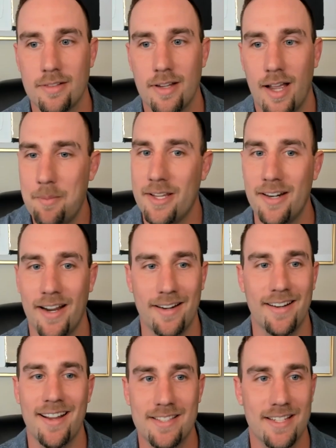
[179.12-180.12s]
I mean,
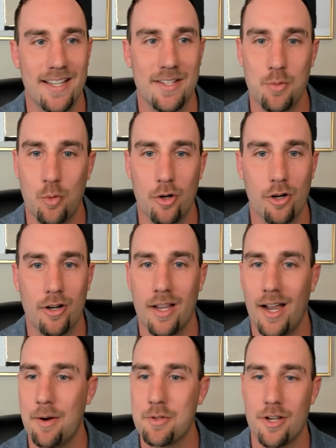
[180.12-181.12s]
I, it's work. I was